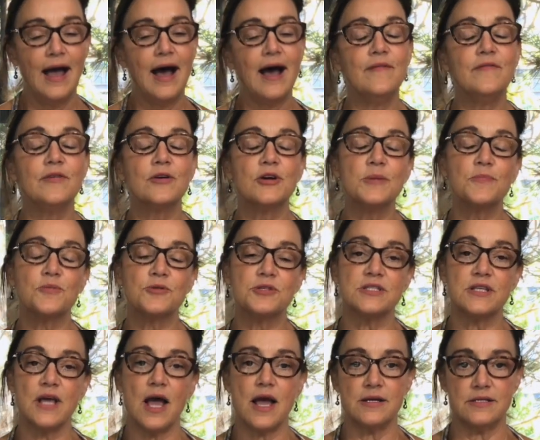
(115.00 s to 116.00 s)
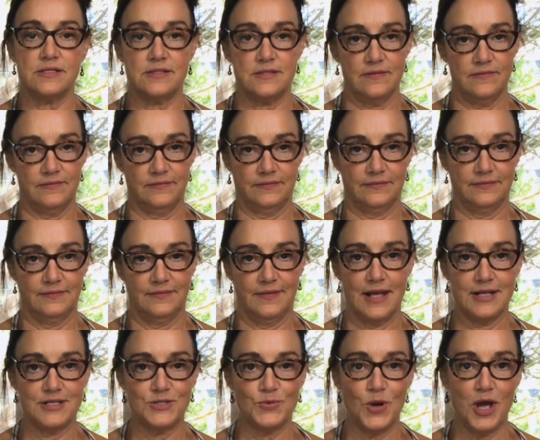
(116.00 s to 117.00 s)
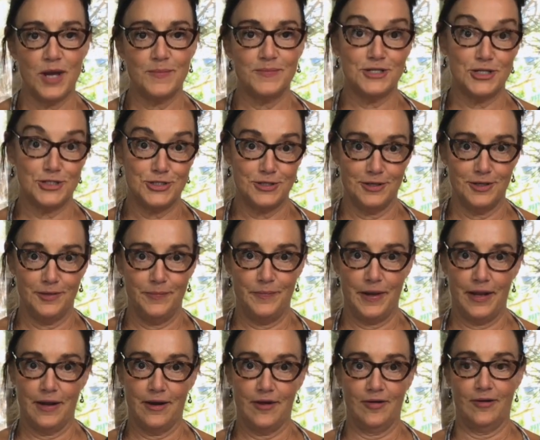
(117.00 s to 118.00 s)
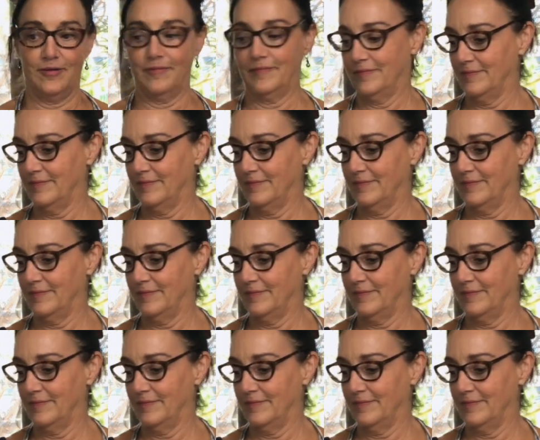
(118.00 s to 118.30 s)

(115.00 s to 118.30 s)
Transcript: I'm very precise. That's why I'm such a good baker.